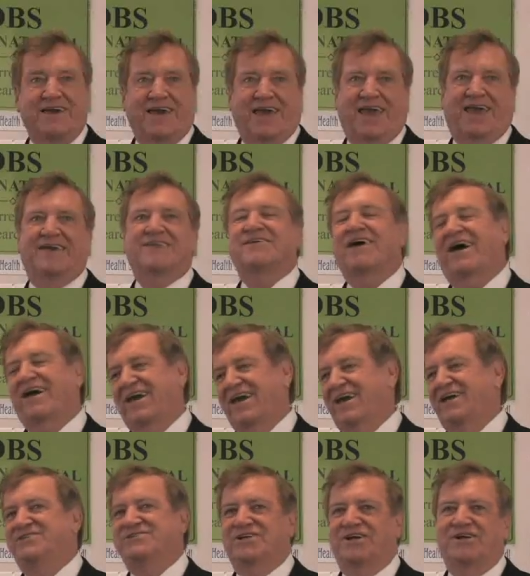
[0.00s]

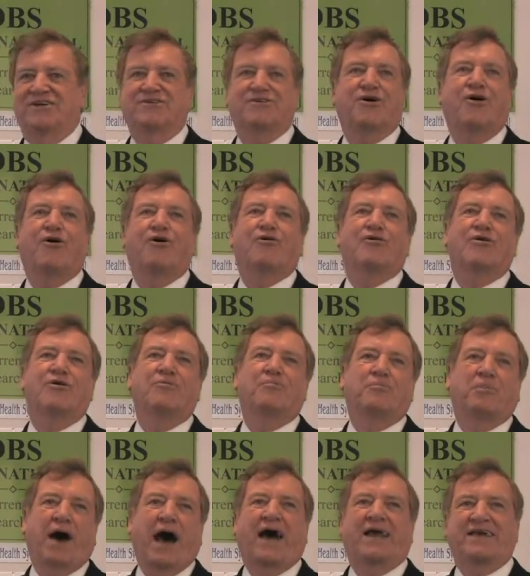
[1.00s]
Anti-aging, total
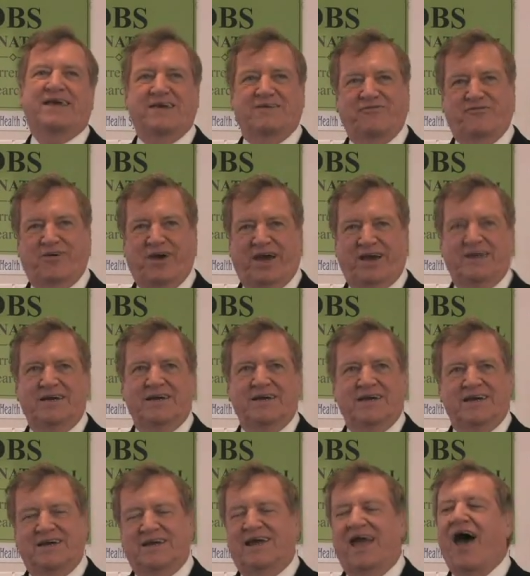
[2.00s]
body effect.
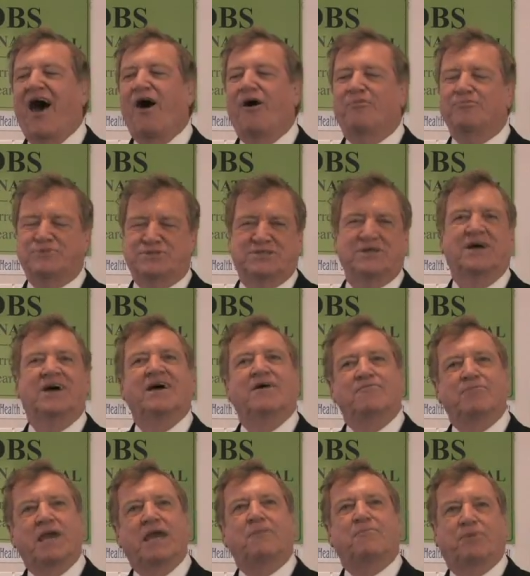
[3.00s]
It helps
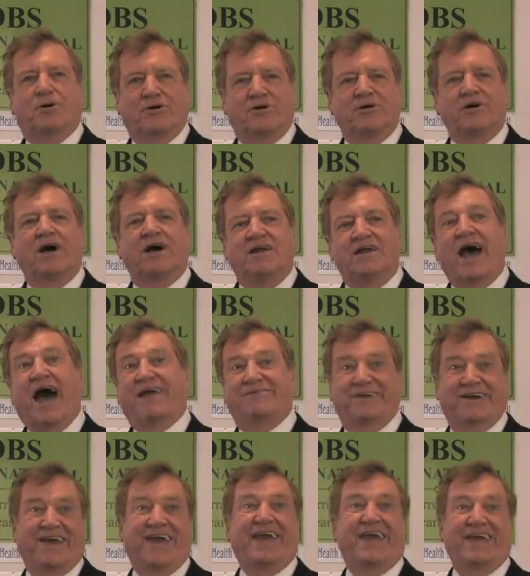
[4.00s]
people not to
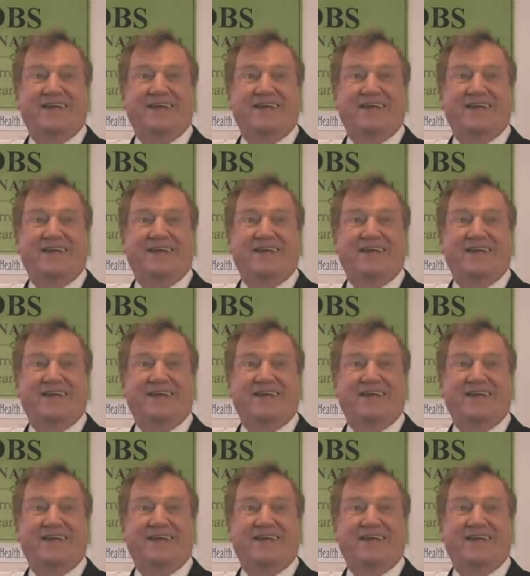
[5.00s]
age.